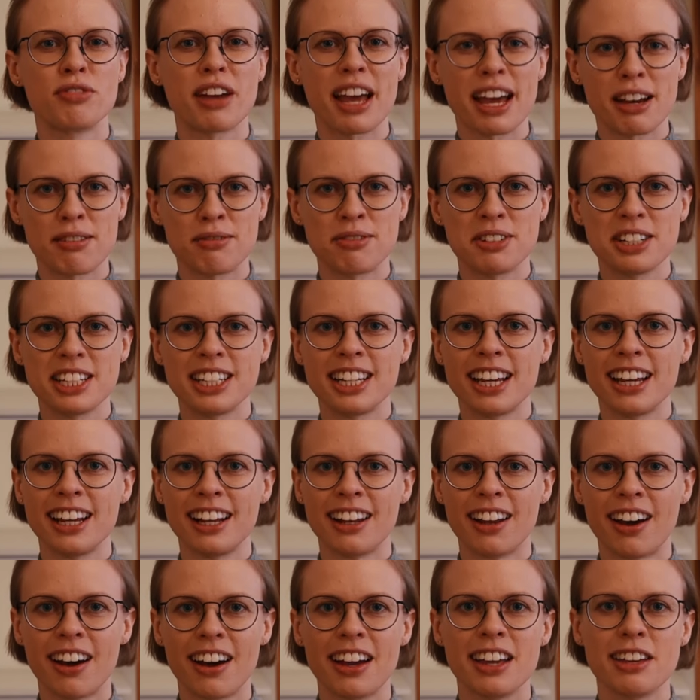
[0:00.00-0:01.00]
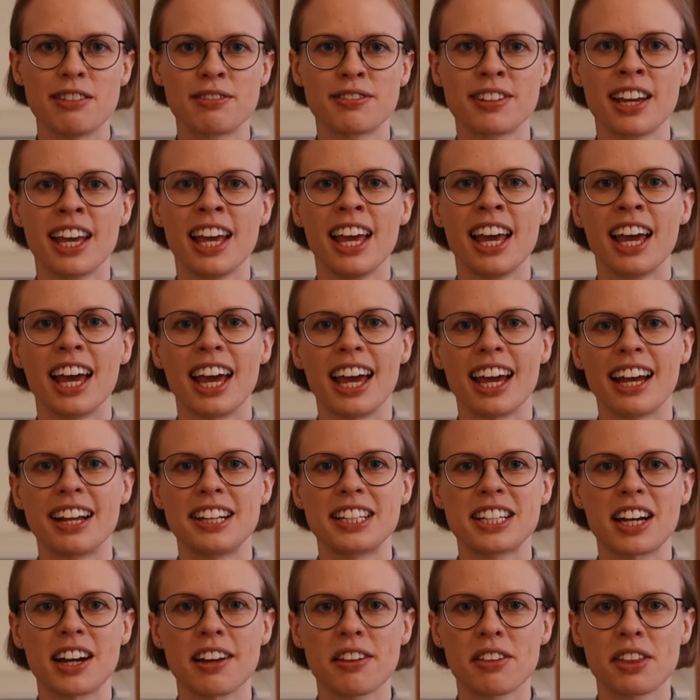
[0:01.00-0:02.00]
of everyday life,
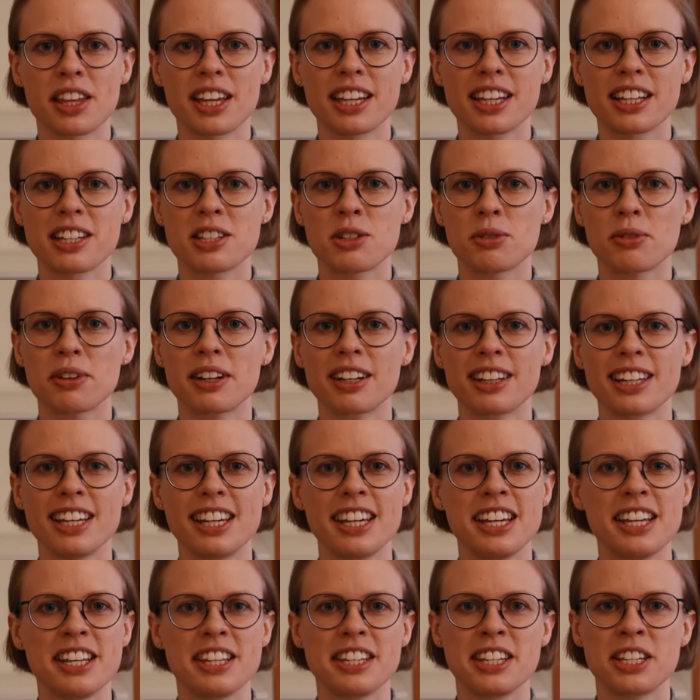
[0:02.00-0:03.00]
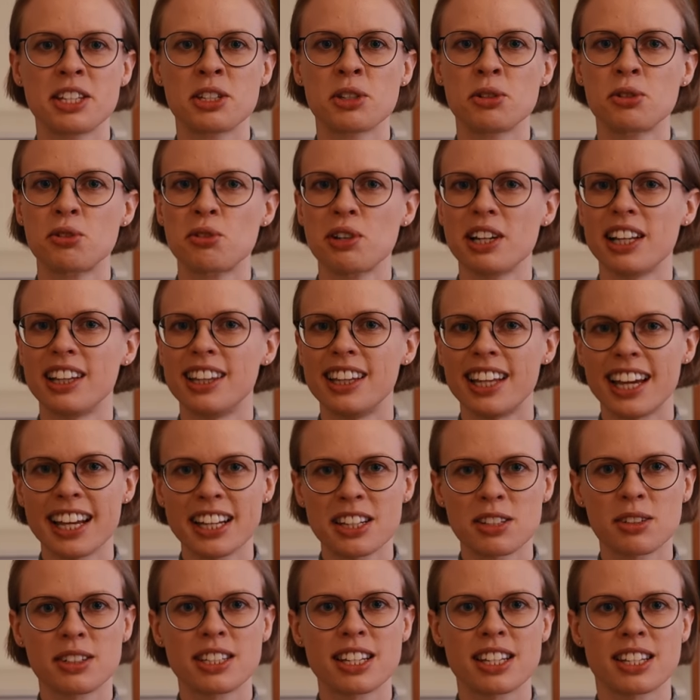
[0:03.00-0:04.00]
and I think it's really easy to
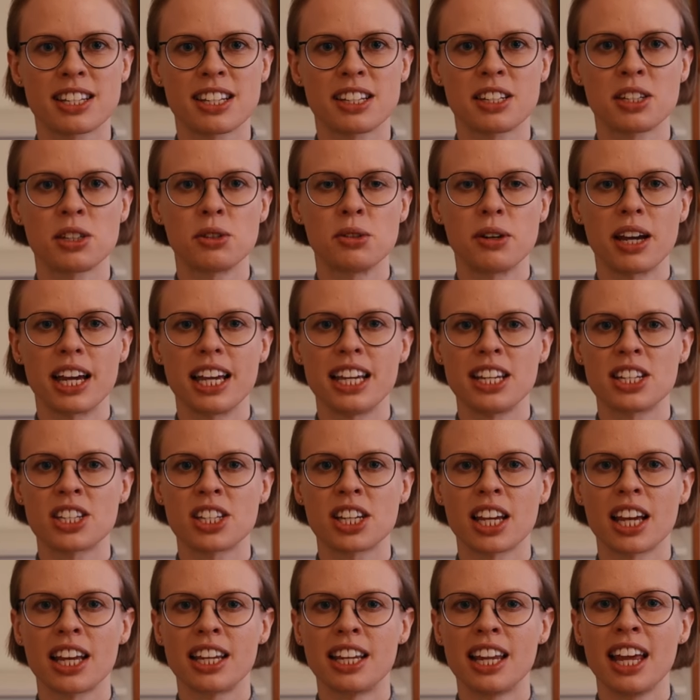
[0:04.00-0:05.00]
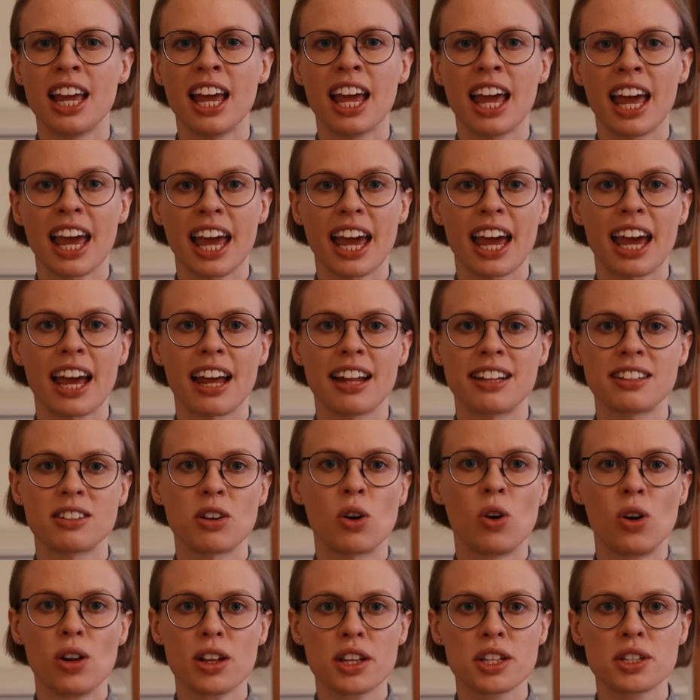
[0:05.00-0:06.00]
relate to this situation and
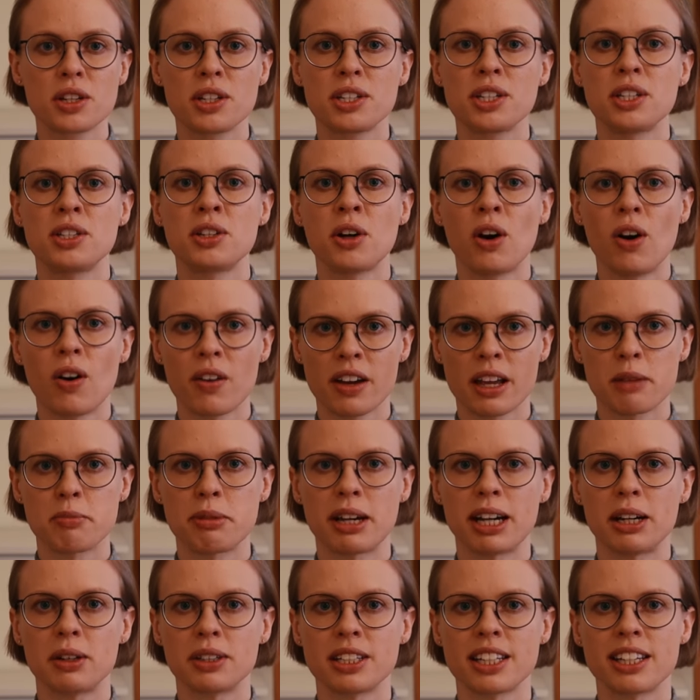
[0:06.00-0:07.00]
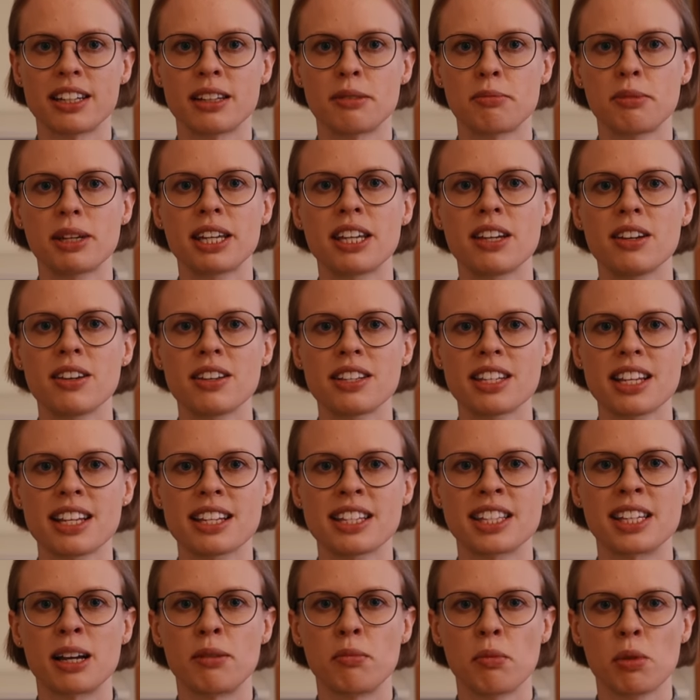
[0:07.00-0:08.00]
also to talk about it because
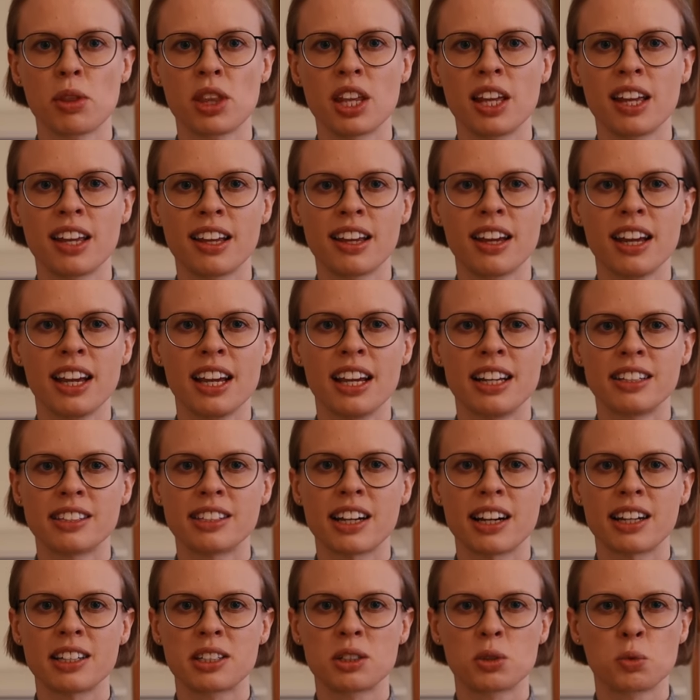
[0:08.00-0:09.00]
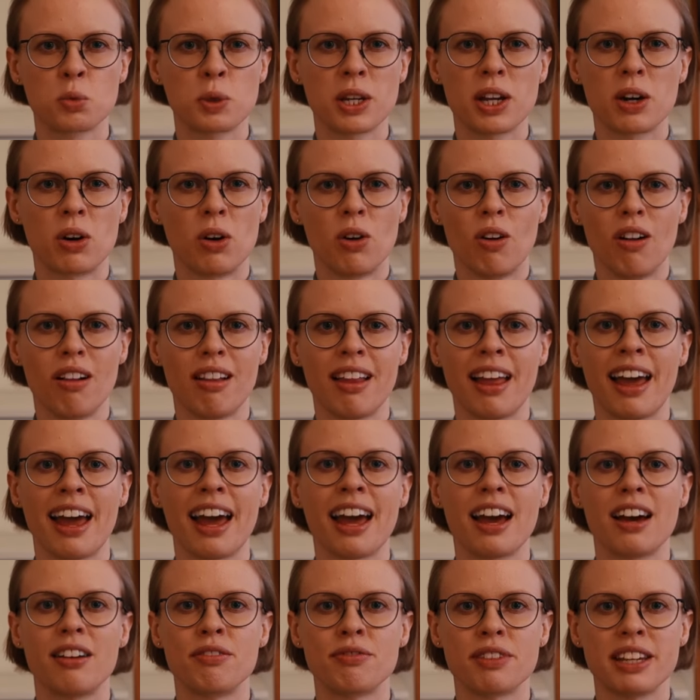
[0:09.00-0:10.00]
it's something that we all
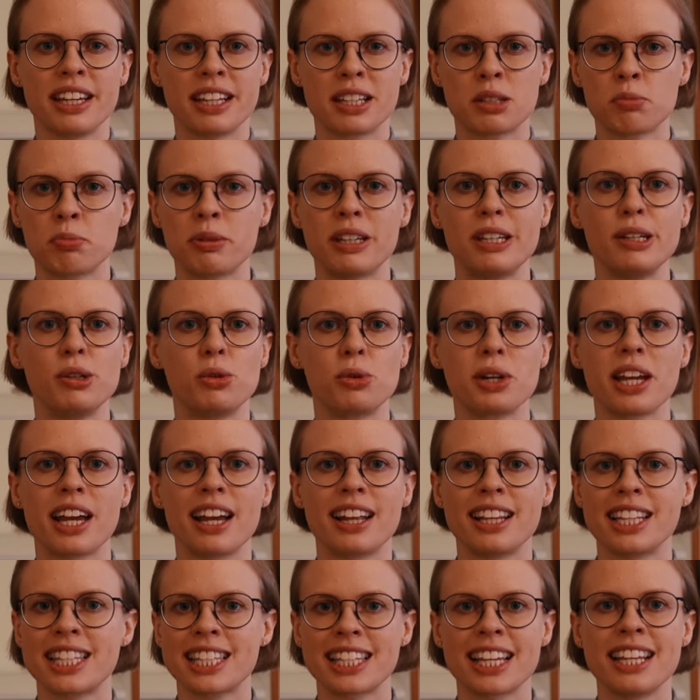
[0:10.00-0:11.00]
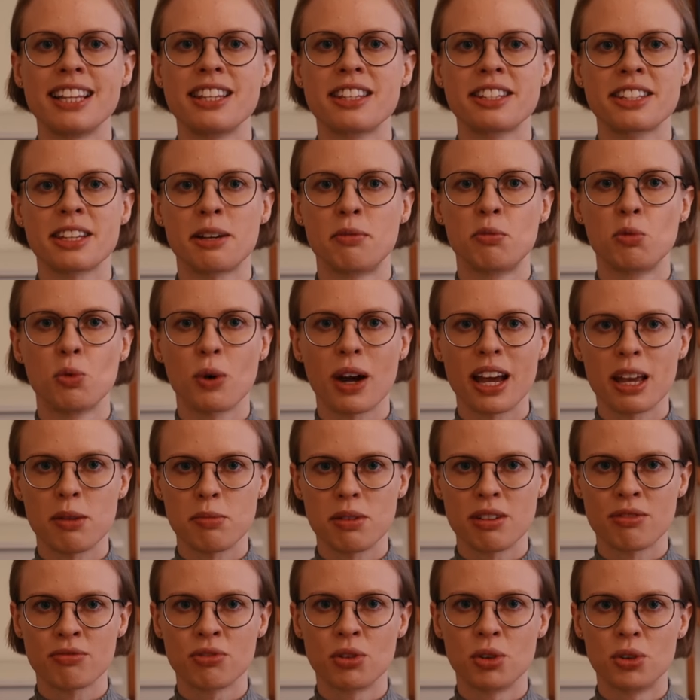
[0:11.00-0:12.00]
have experienced in some way
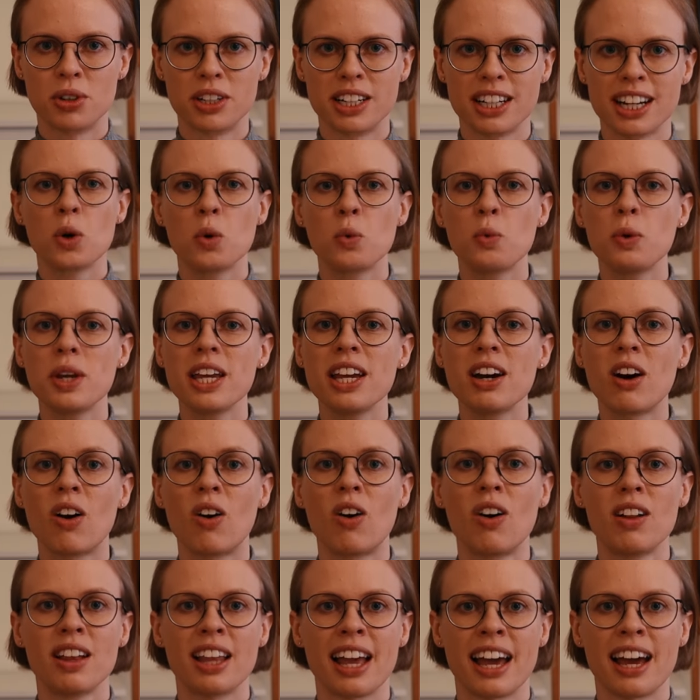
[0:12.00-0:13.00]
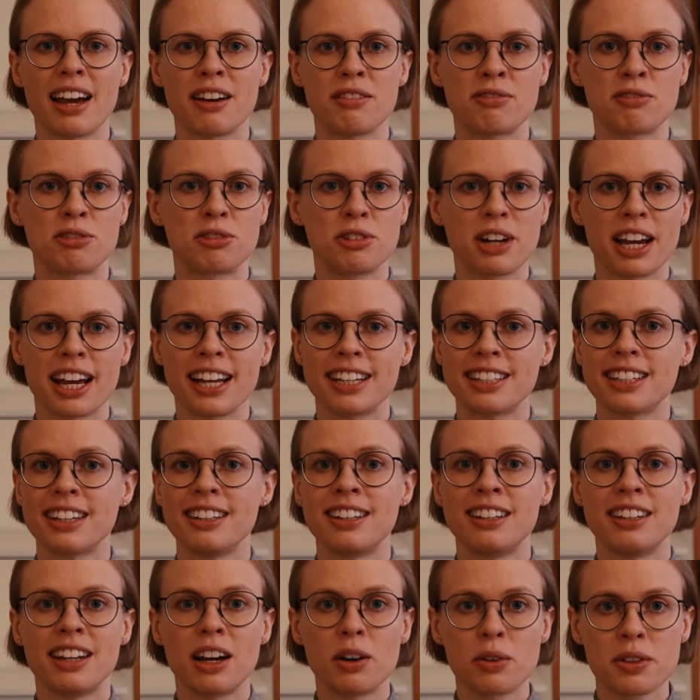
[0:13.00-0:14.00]
before. We all have read
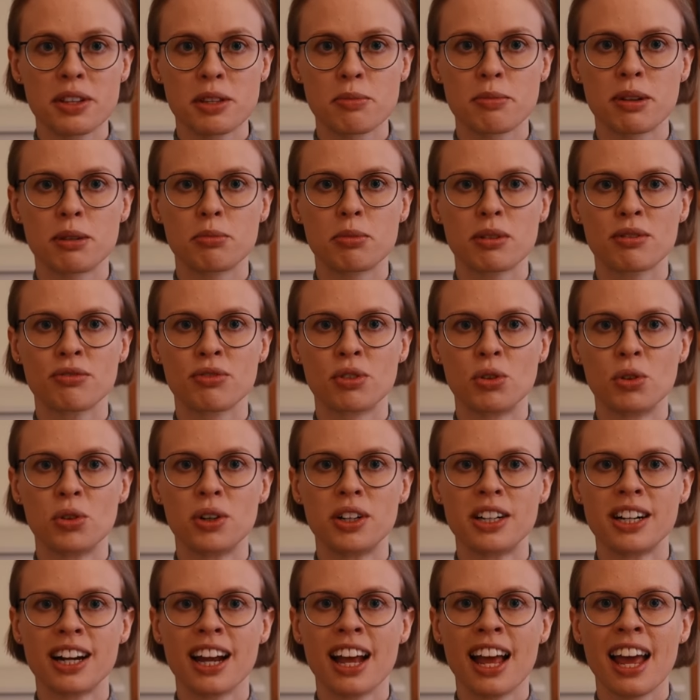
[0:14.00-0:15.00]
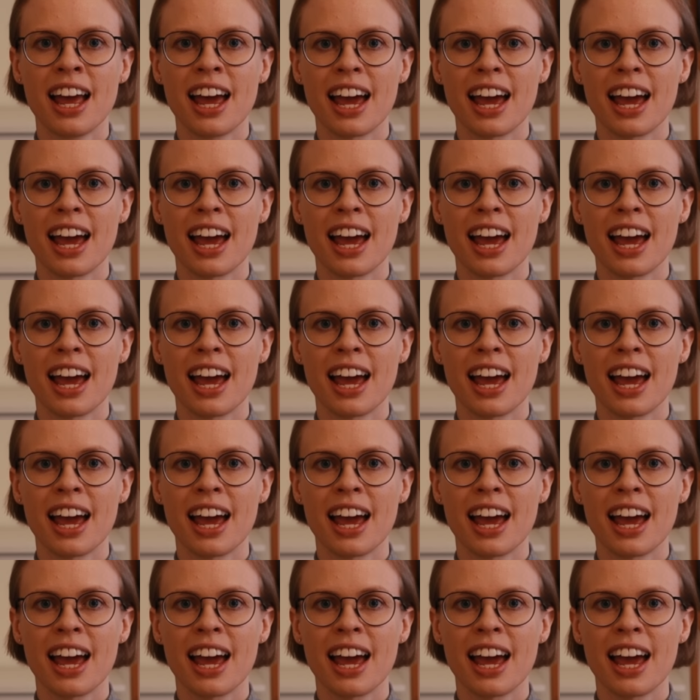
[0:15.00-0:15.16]
an announcement before,